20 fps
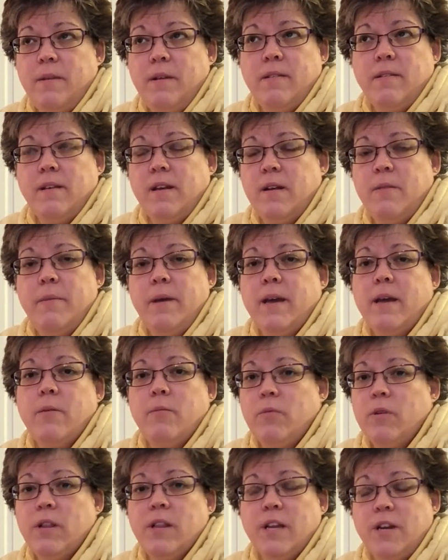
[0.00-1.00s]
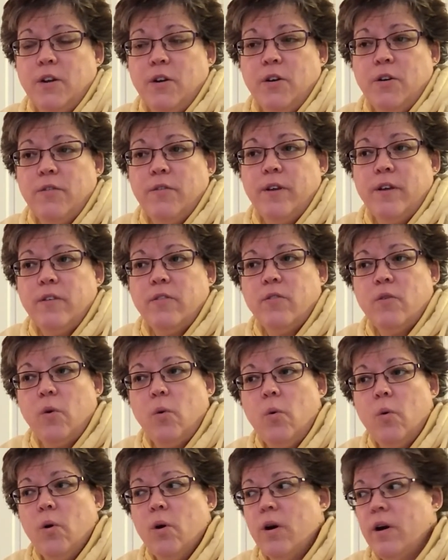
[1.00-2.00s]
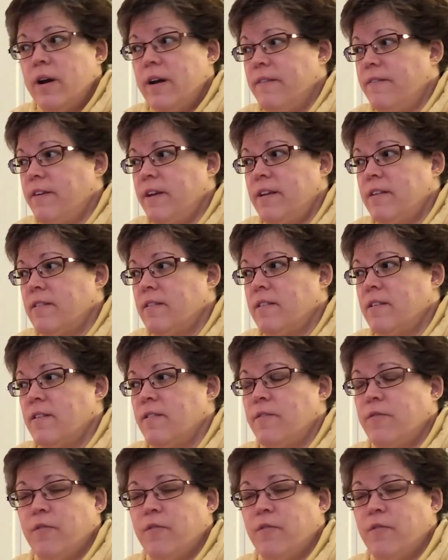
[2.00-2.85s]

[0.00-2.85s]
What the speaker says: gonna make him really nervous, or if his